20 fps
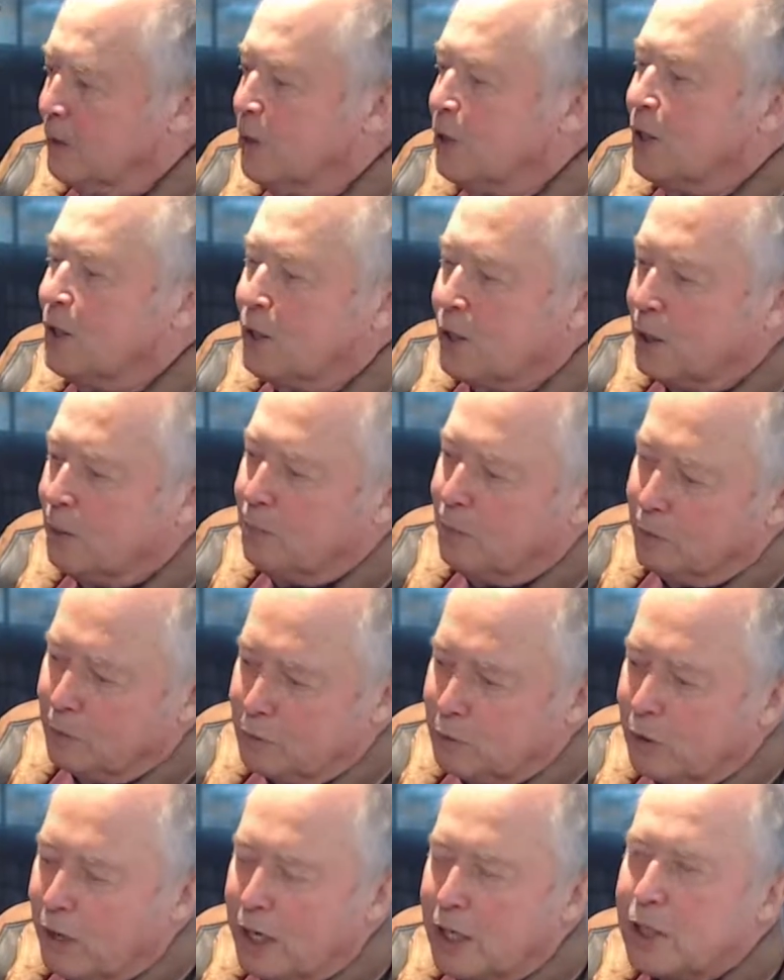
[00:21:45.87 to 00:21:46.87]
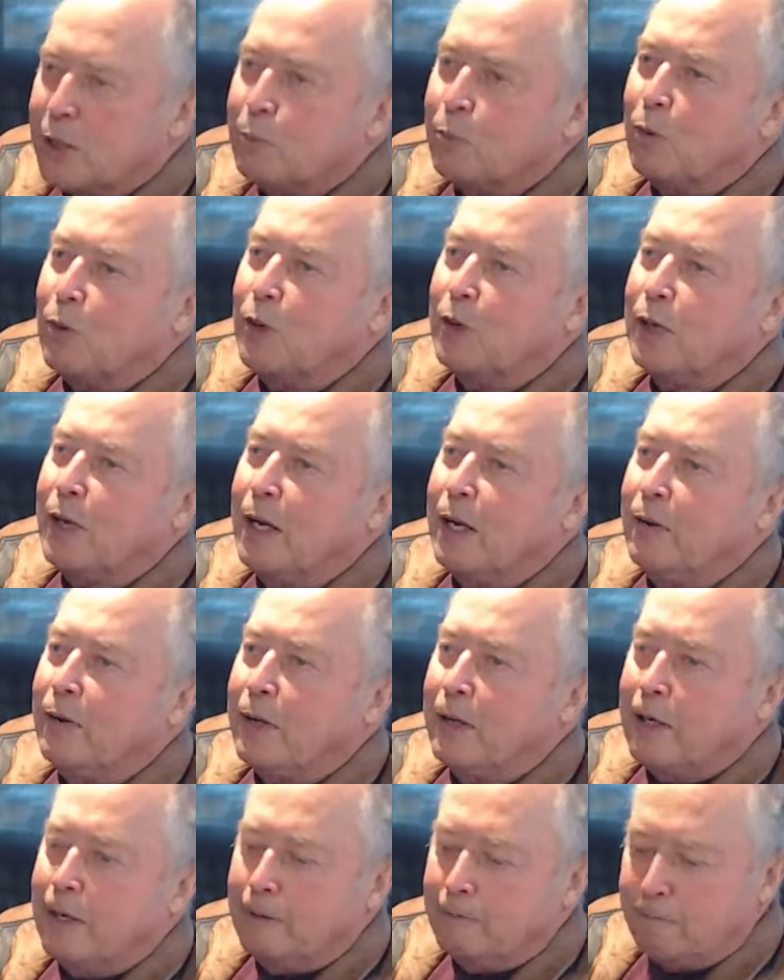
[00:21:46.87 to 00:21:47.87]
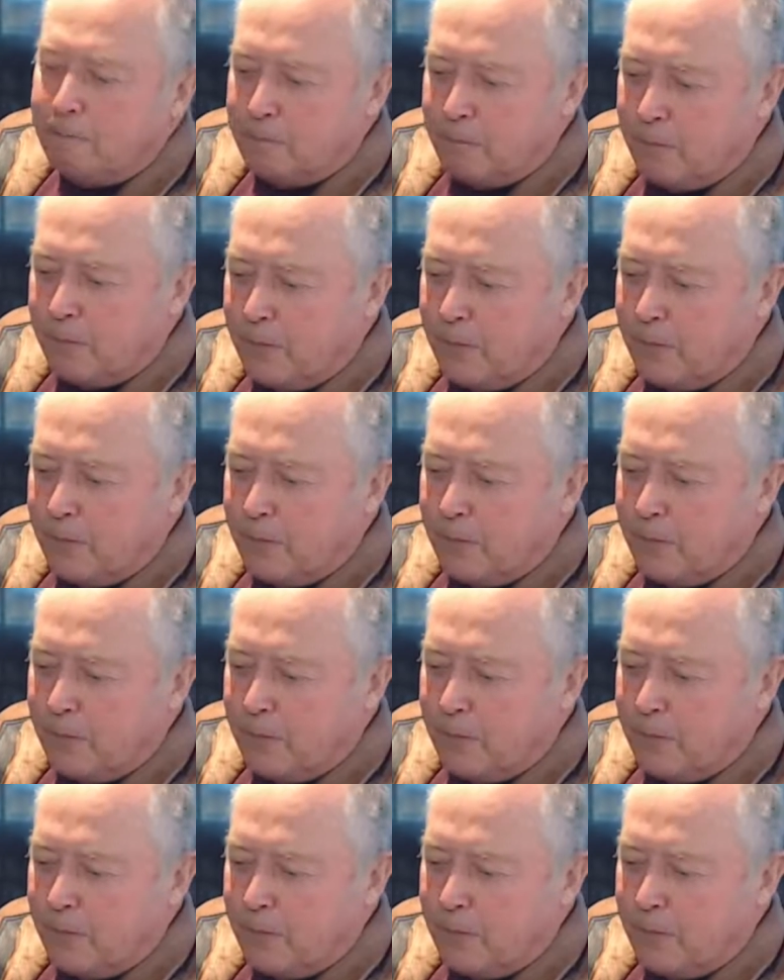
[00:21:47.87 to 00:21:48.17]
system of transport down there,